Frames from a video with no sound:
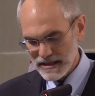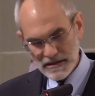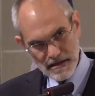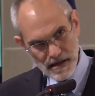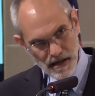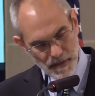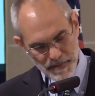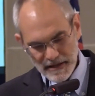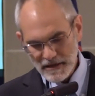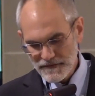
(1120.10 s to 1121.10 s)
in the
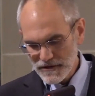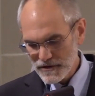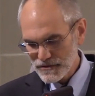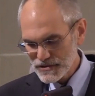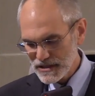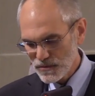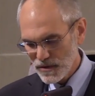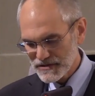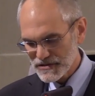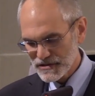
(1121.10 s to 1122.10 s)
company of those
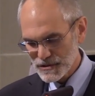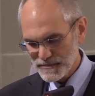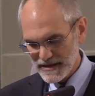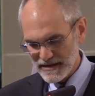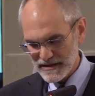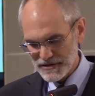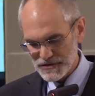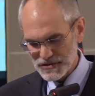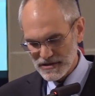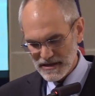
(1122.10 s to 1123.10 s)
he once
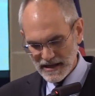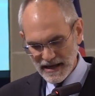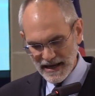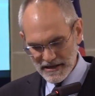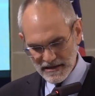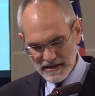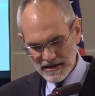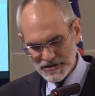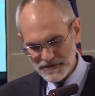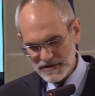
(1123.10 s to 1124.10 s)
despised
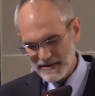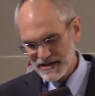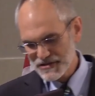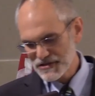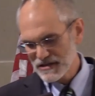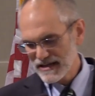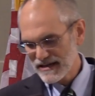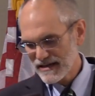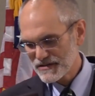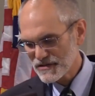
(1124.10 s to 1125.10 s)
Ananias of Damascus
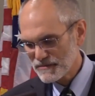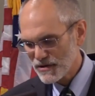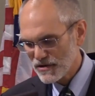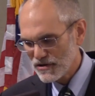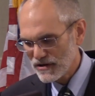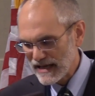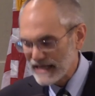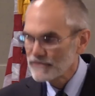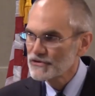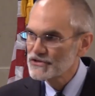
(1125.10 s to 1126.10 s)
laid hands on Paul,
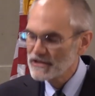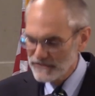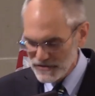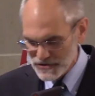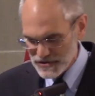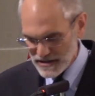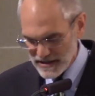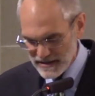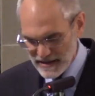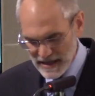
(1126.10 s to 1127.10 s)
and he received his
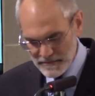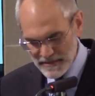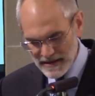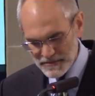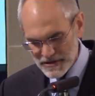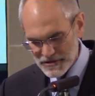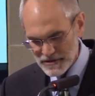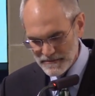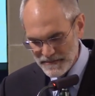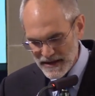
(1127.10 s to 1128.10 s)
sight in
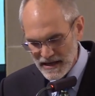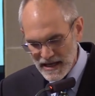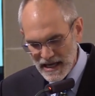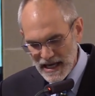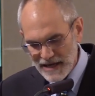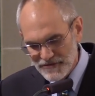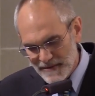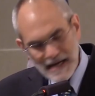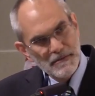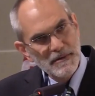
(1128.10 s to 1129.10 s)
baptism. And
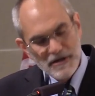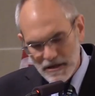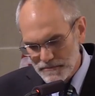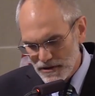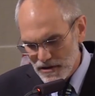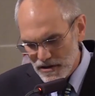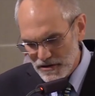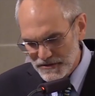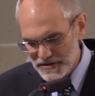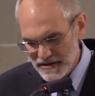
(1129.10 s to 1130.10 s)
from that moment on,
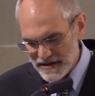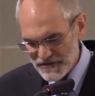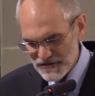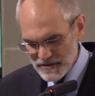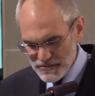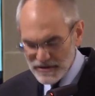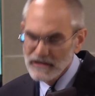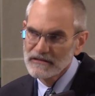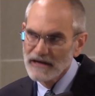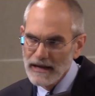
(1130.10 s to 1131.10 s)
Paul did not
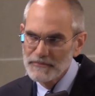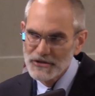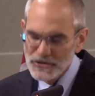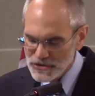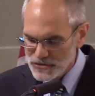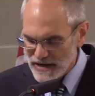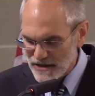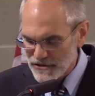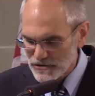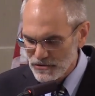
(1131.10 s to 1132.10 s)
simply adopt a new
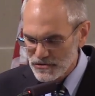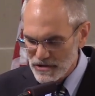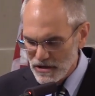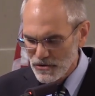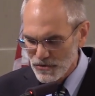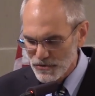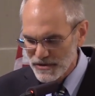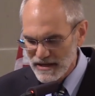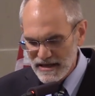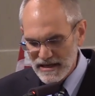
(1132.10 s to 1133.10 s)
ethical
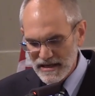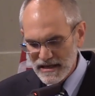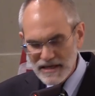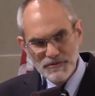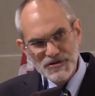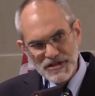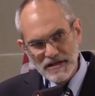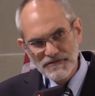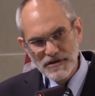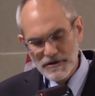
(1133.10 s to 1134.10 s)
code, he
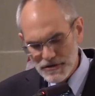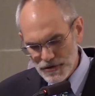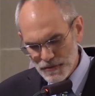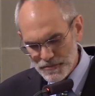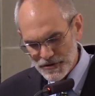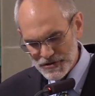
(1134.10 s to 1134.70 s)
received a new